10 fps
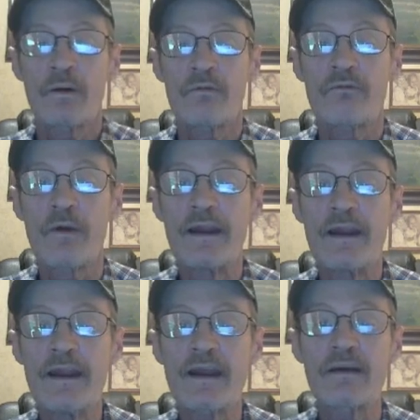for
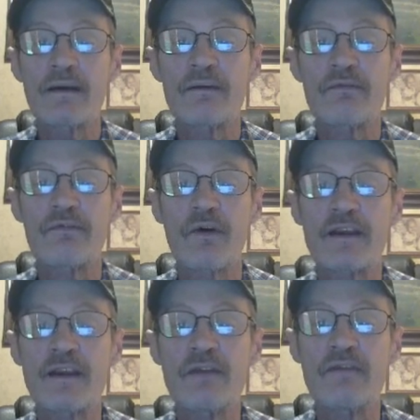iniquity
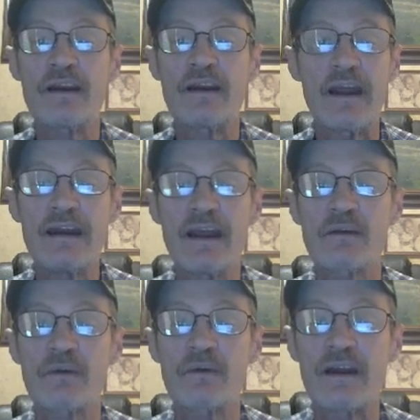forgiving
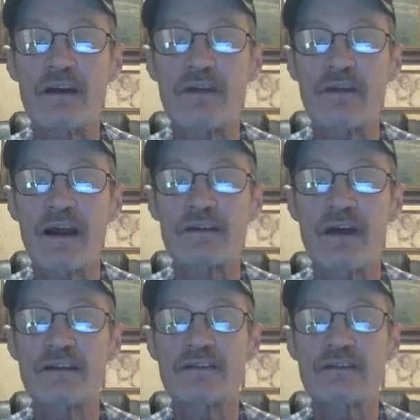iniquity and
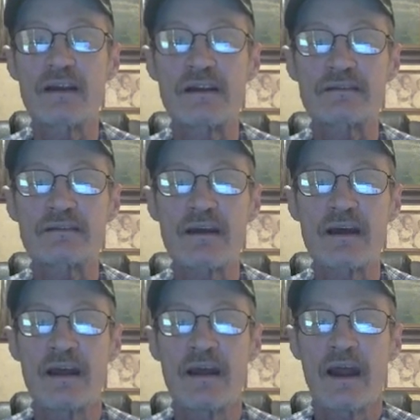transgression and
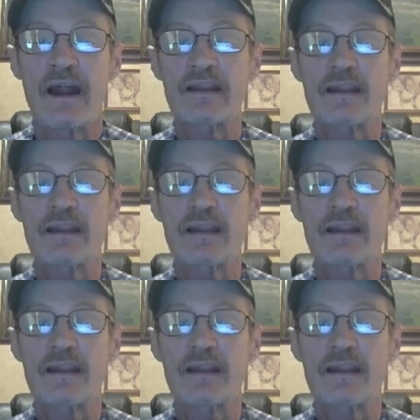sin, and